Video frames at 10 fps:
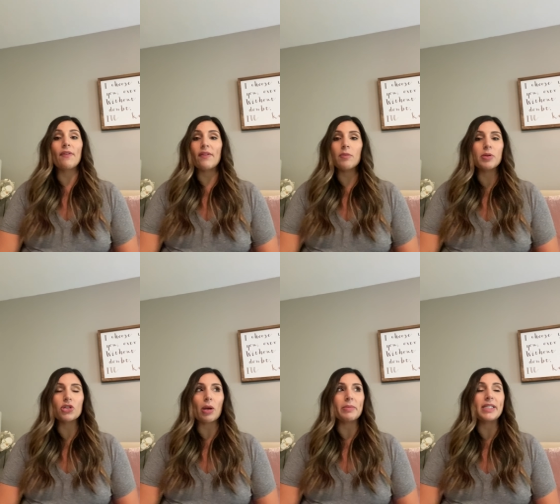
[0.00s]
I have a
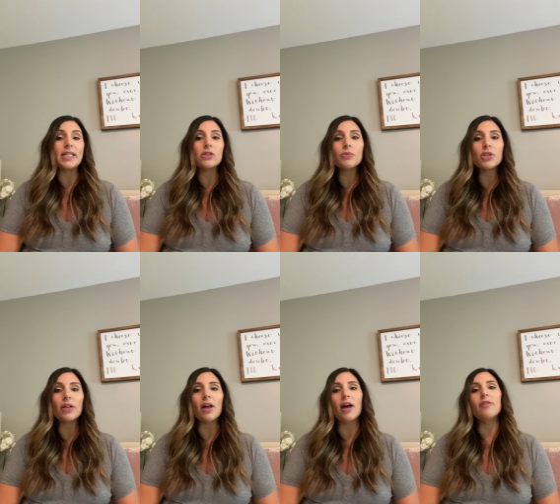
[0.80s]
Pochette Metis, which I
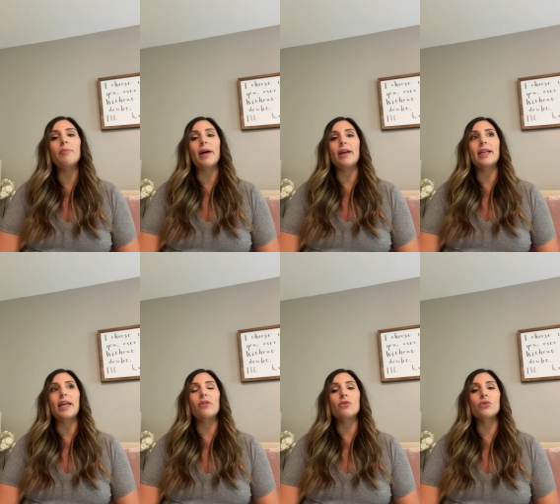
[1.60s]
love. But
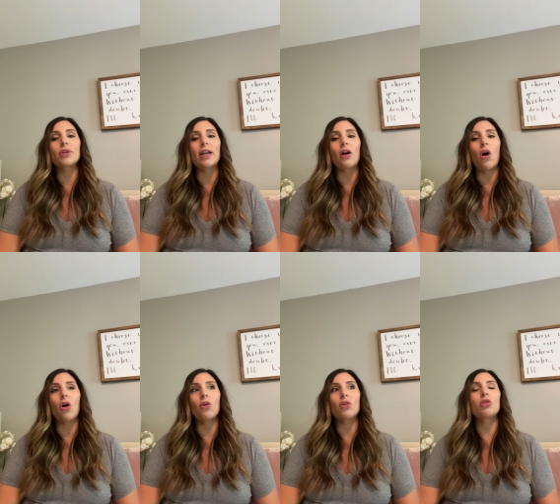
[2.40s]
again, those were kind of
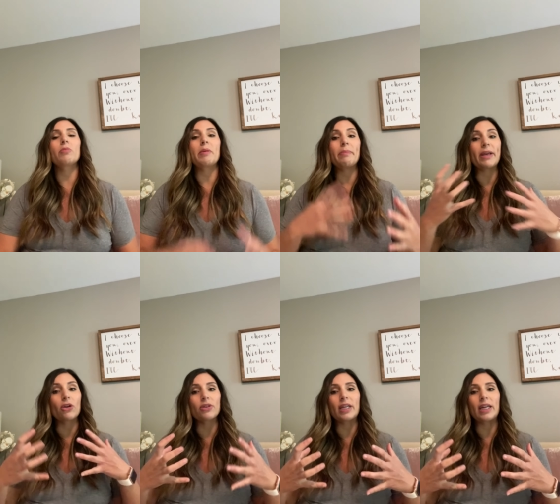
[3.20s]
all a little bit
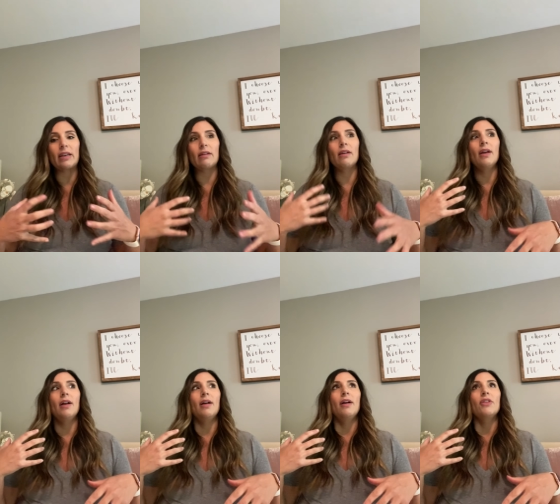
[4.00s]
bigger than
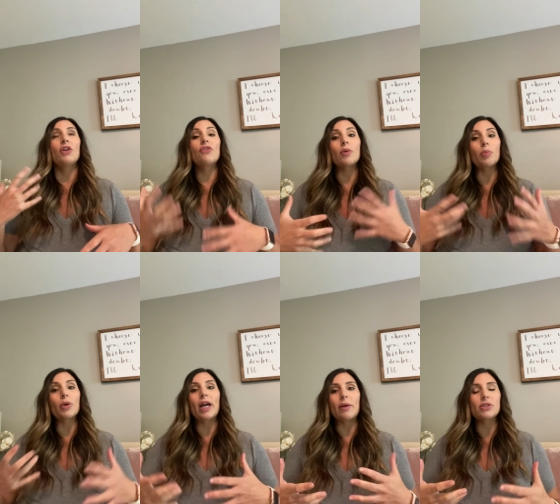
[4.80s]
the
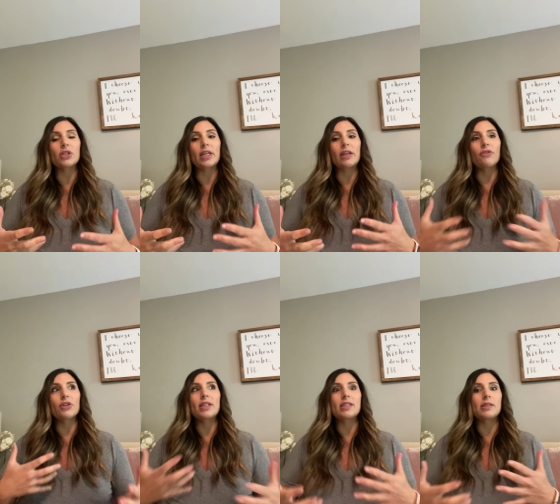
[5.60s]
footprint I was looking for
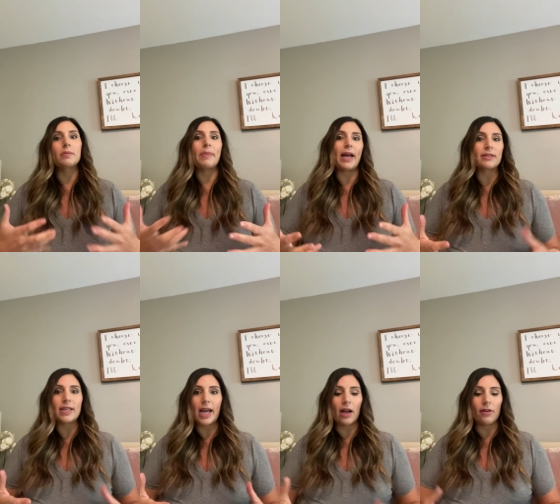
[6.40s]
this bag to
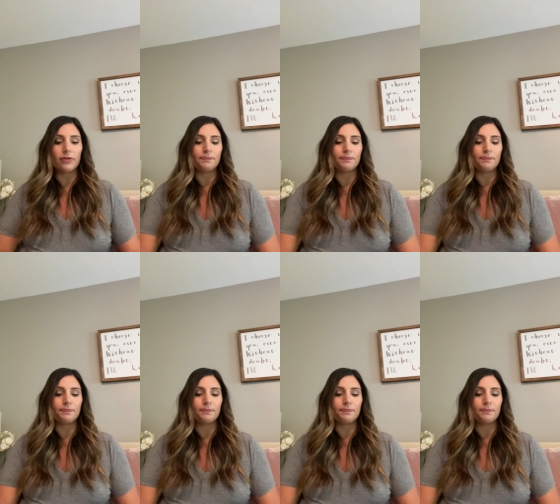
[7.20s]
have.